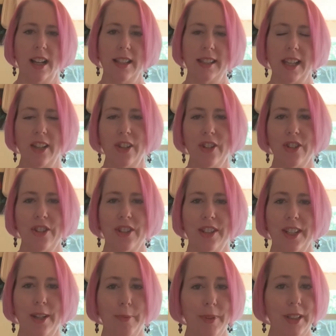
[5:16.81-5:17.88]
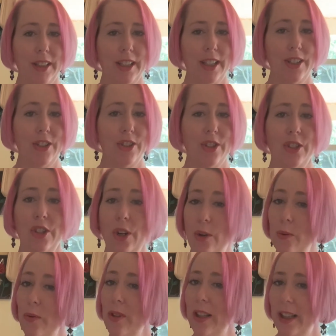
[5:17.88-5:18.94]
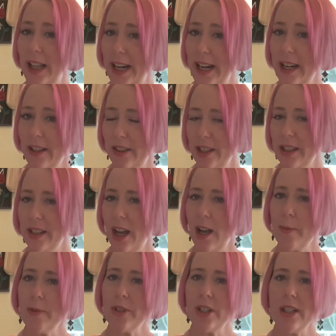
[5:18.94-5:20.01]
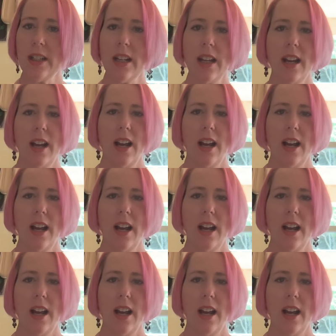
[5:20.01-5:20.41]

Sellers typically don't like this option.